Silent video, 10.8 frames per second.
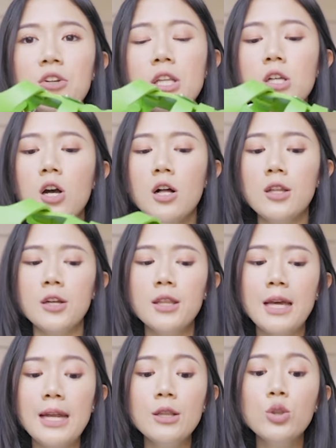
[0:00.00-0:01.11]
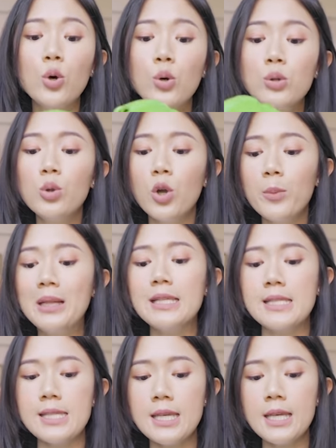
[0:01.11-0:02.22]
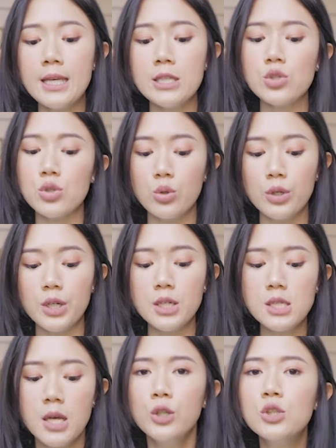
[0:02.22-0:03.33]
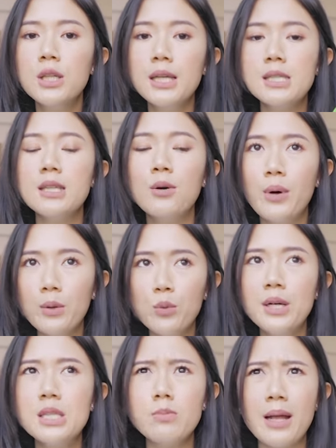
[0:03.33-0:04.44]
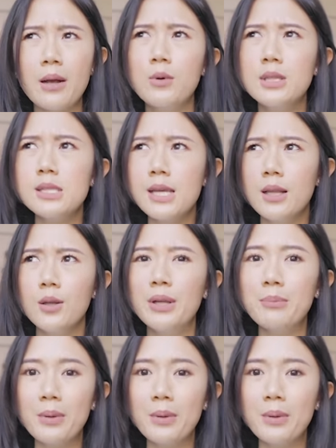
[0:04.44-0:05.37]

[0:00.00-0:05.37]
green color that I don't normally see in stores. Usually it's either white ones, black ones, yellow, and